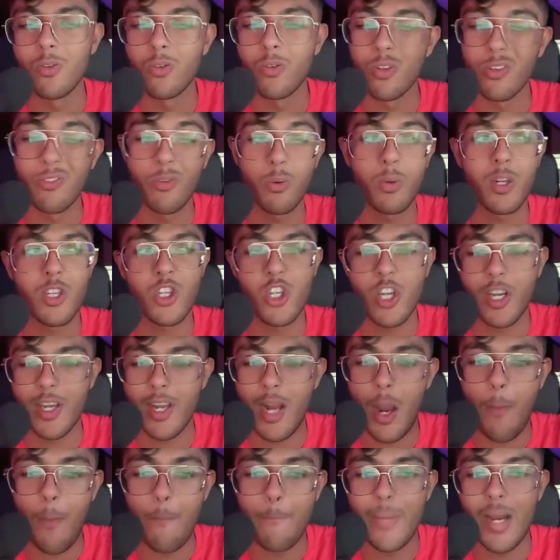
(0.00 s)
So if you want to check it
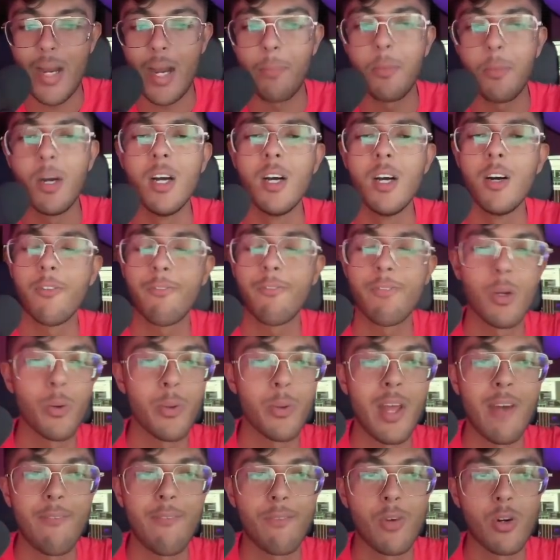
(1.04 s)
out, bam, follow
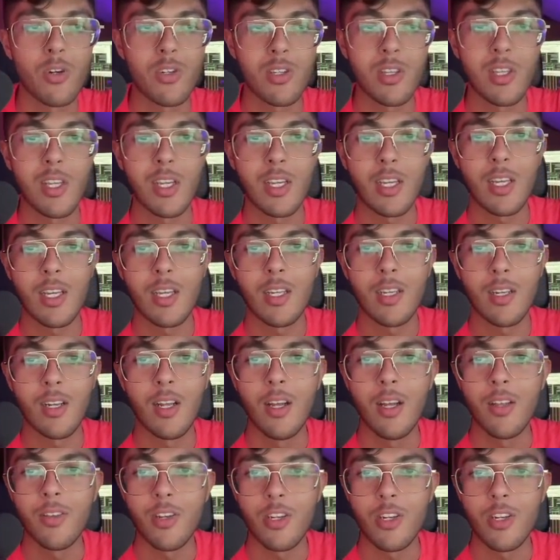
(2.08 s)
that first link in the